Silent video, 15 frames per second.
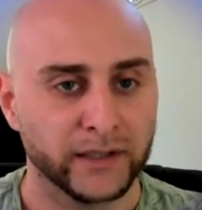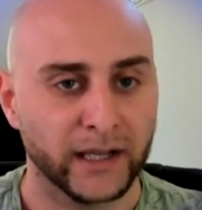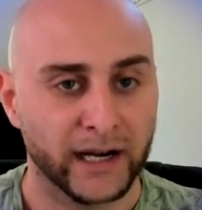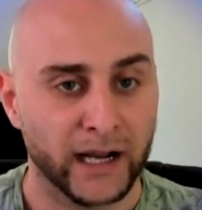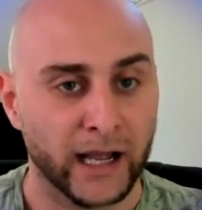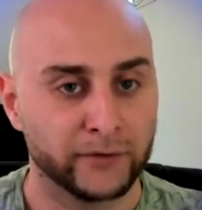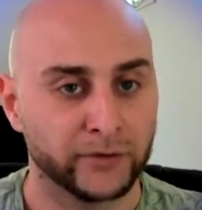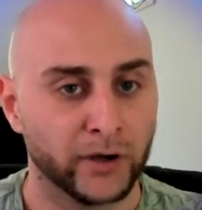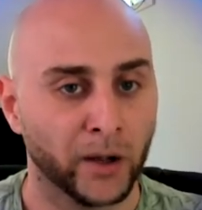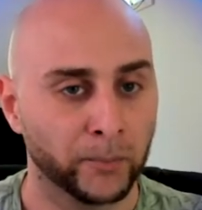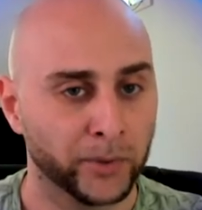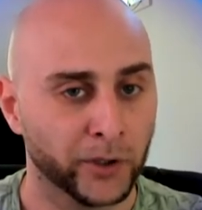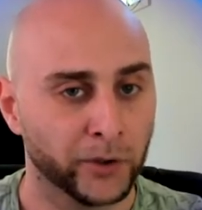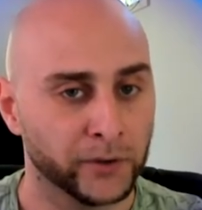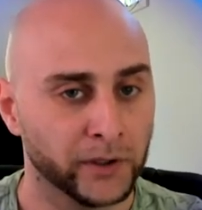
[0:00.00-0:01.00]
that I have
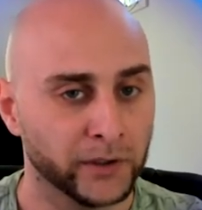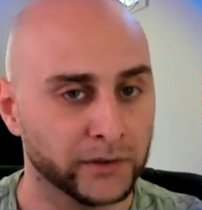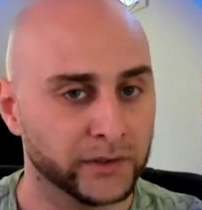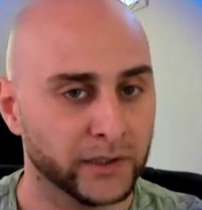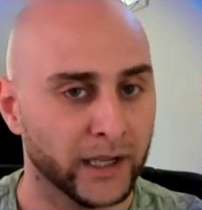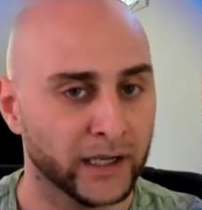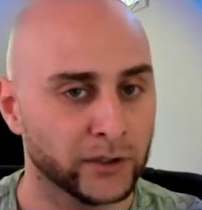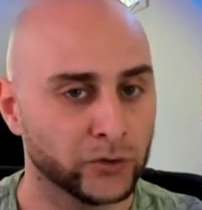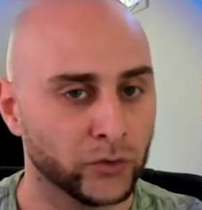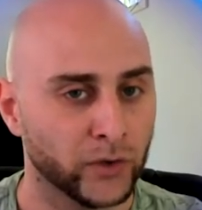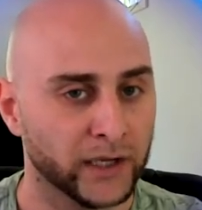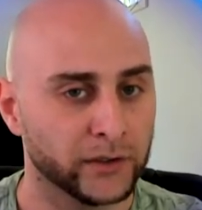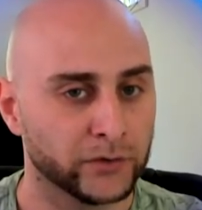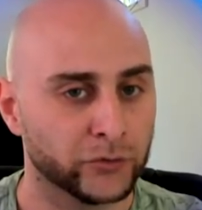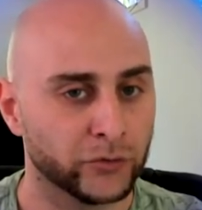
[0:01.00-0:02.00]
uploaded and
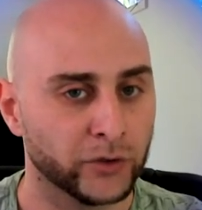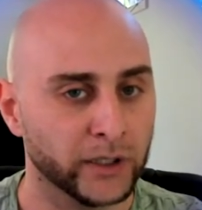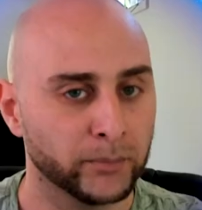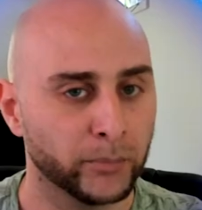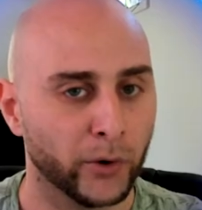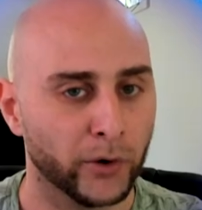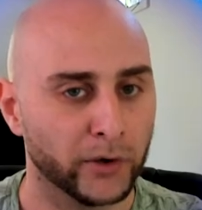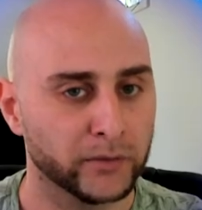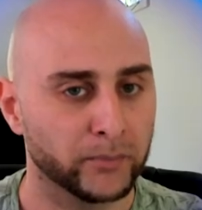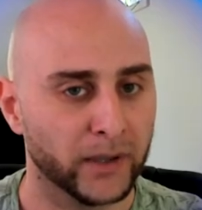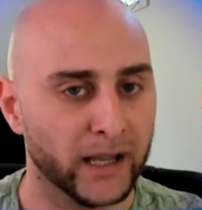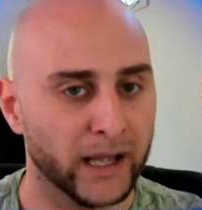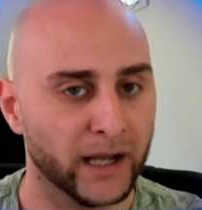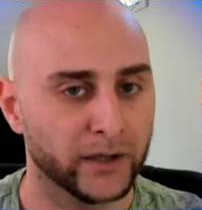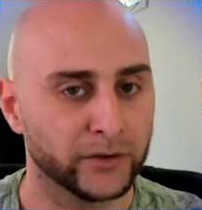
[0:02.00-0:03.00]
create a 3-point
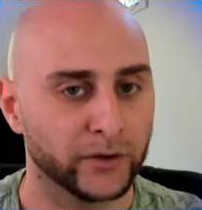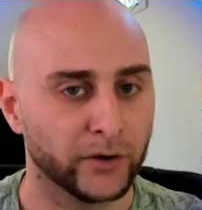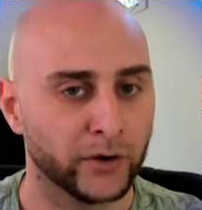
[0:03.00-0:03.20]
plan